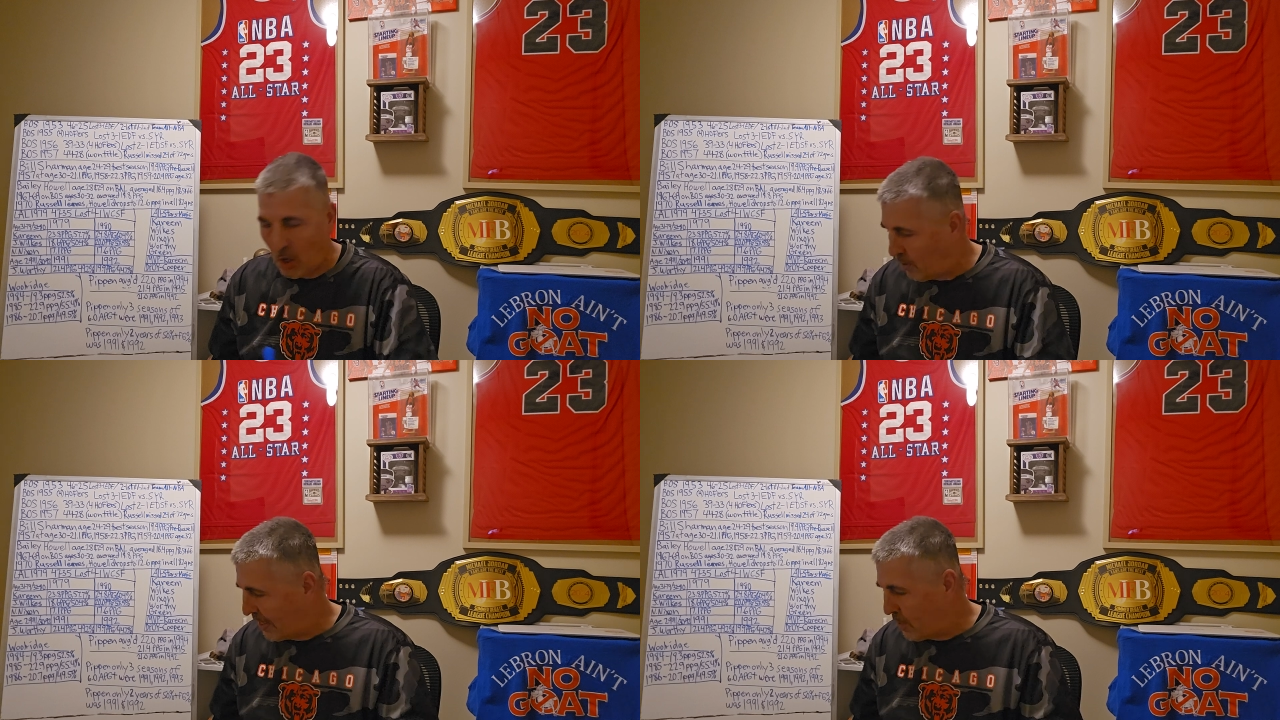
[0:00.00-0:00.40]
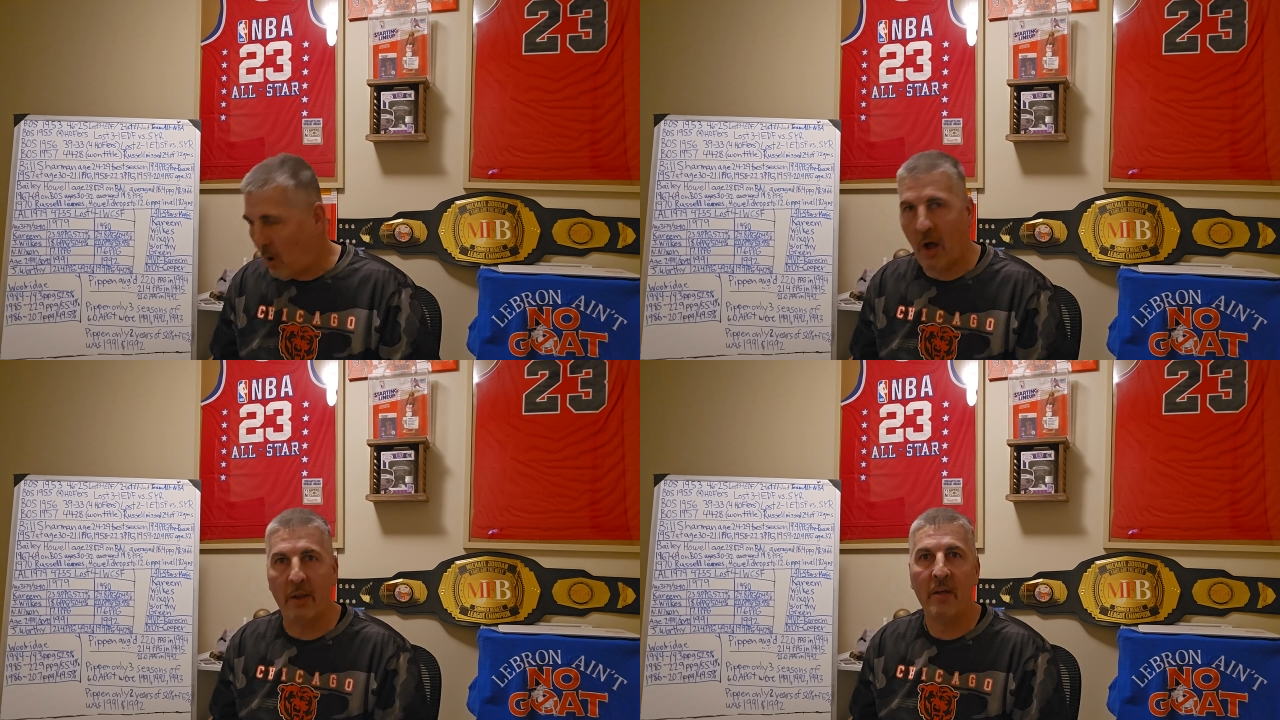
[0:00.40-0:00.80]
the only
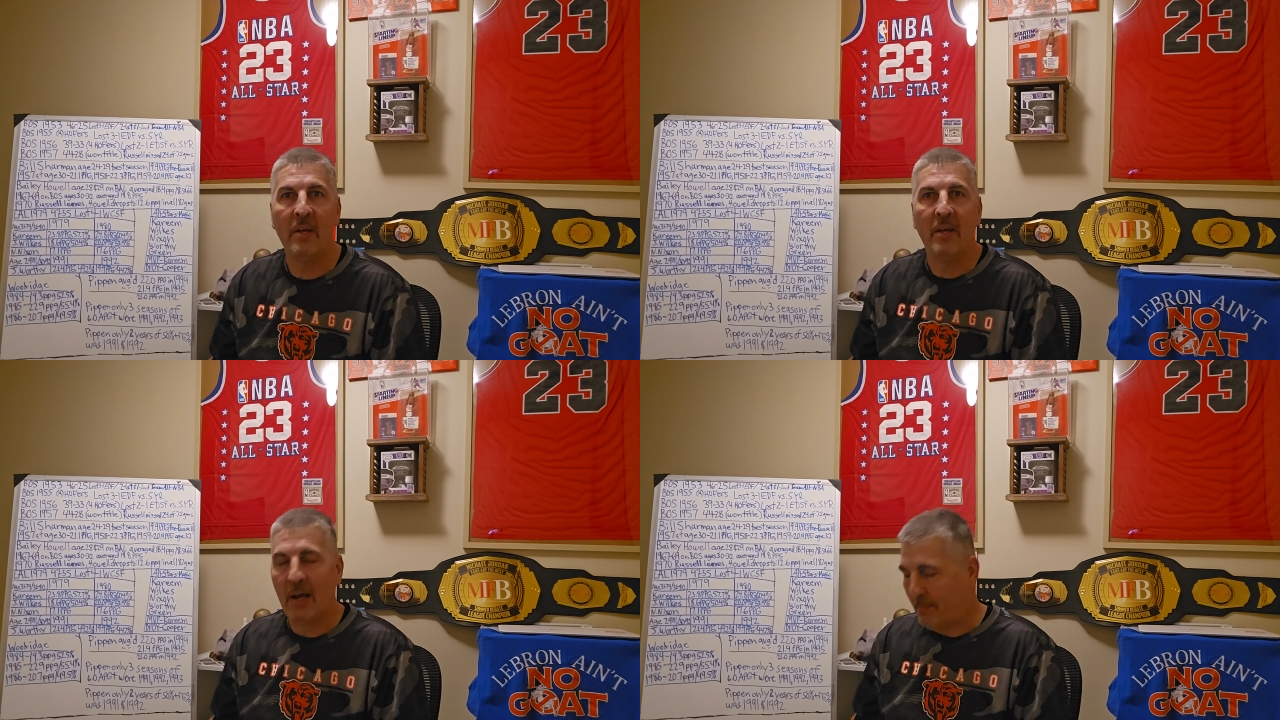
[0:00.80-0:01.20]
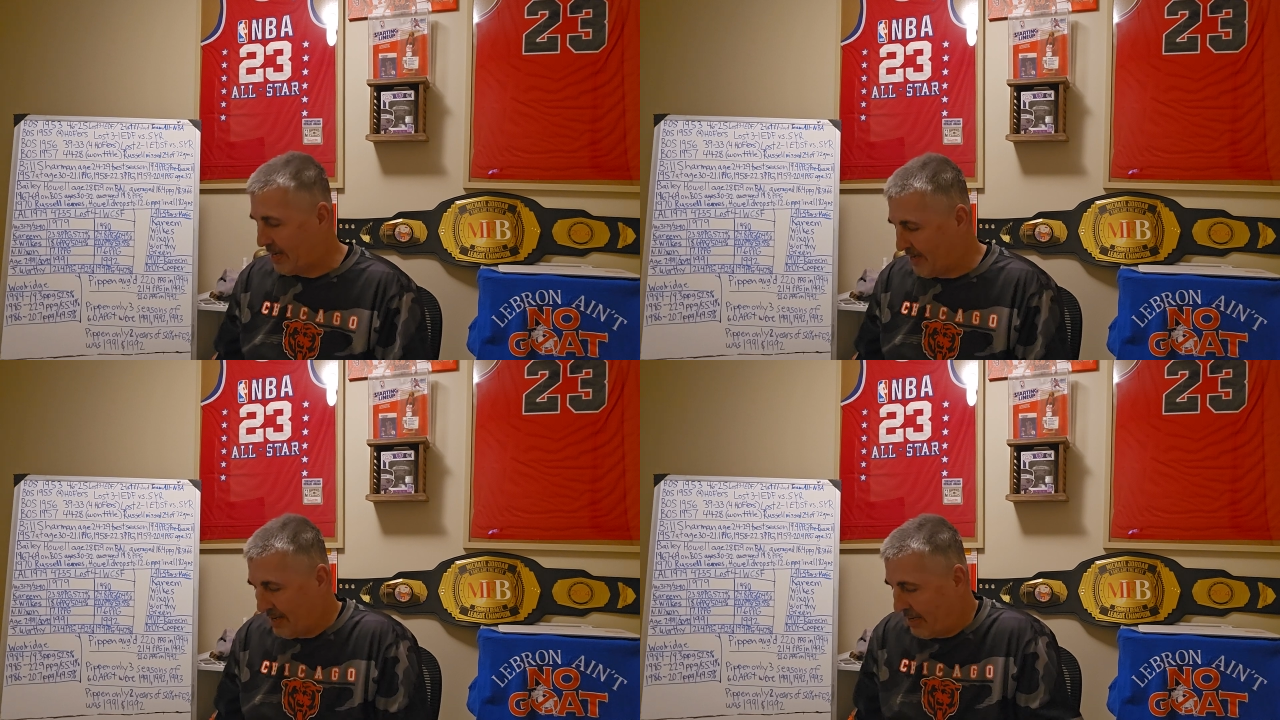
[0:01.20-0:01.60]
one. I
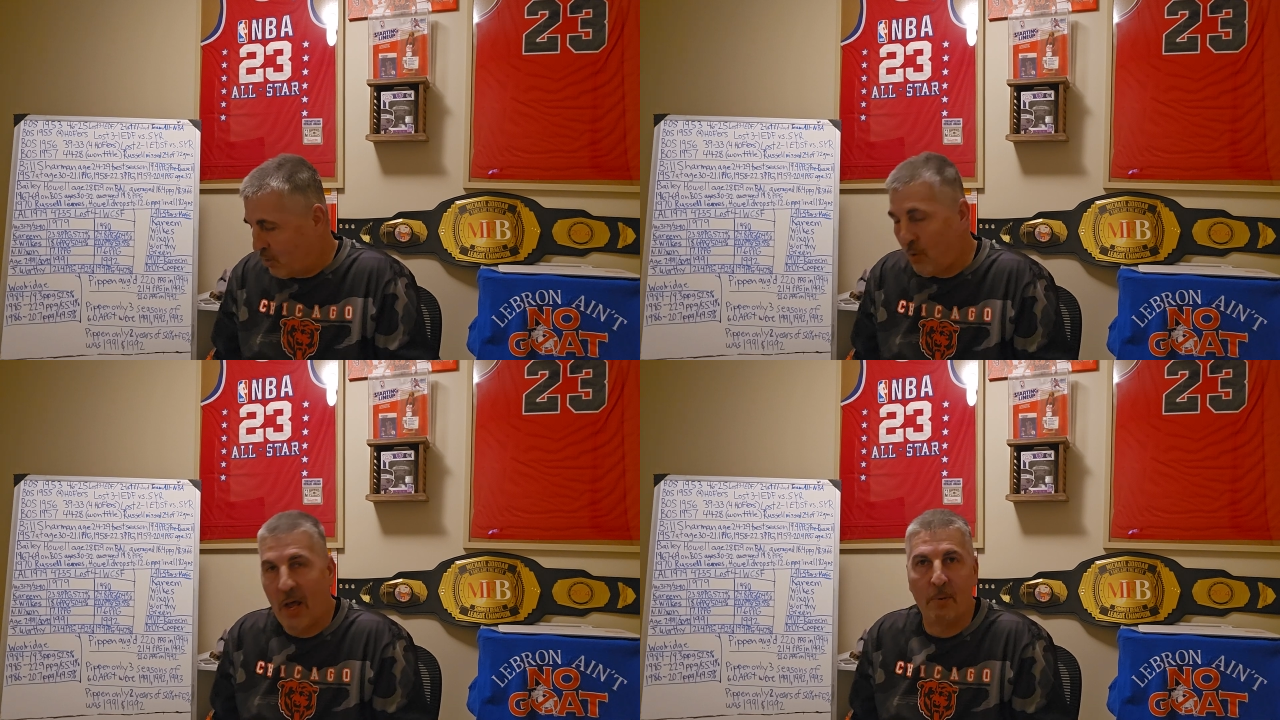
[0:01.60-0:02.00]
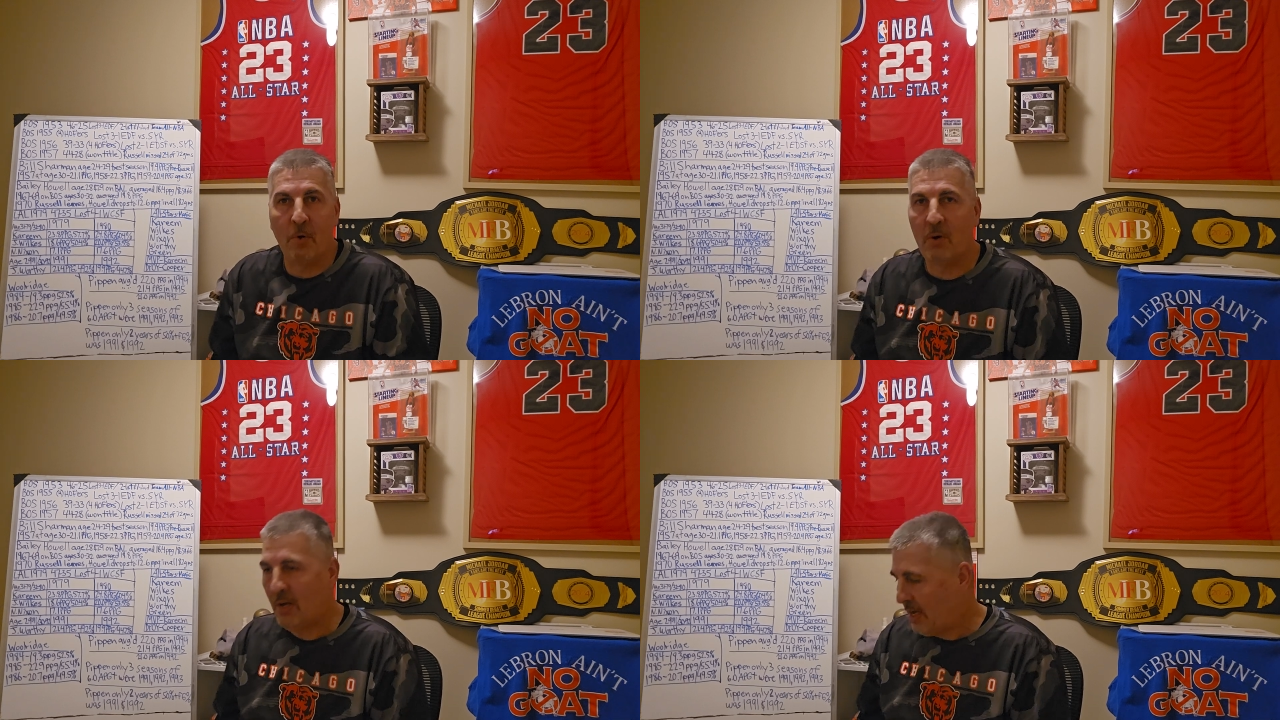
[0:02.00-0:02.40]
mean,
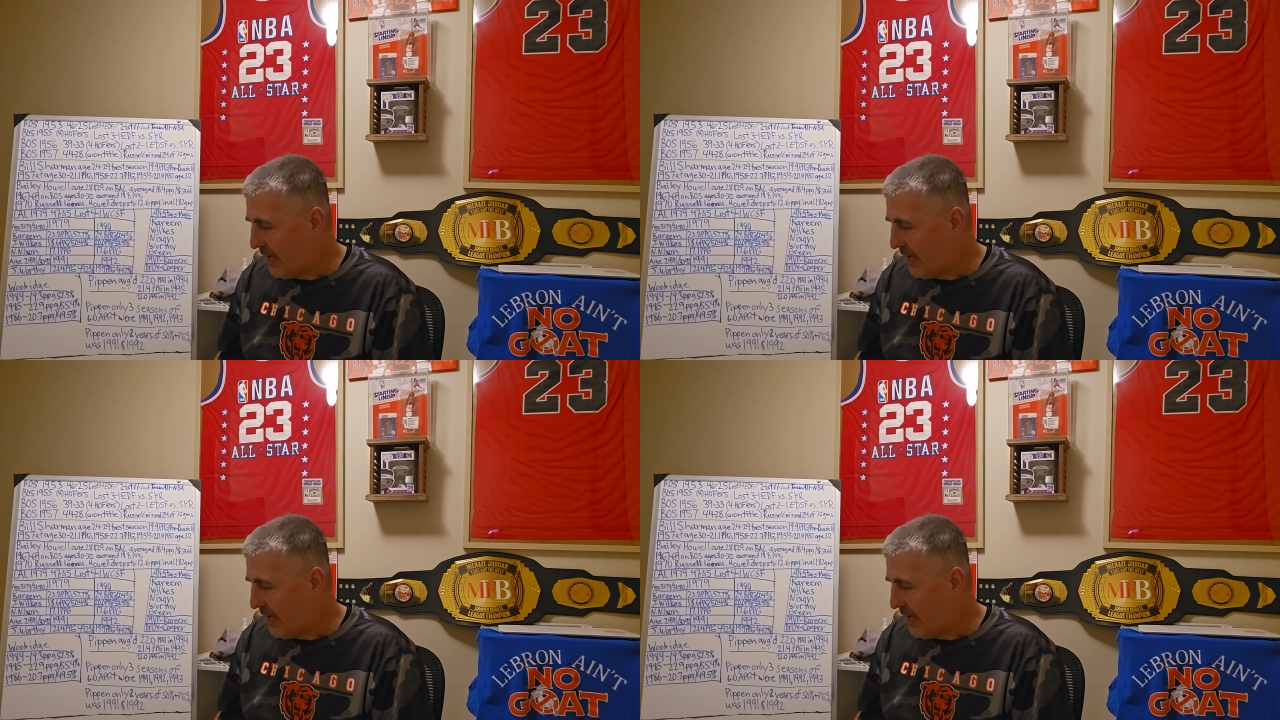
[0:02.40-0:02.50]
incredible.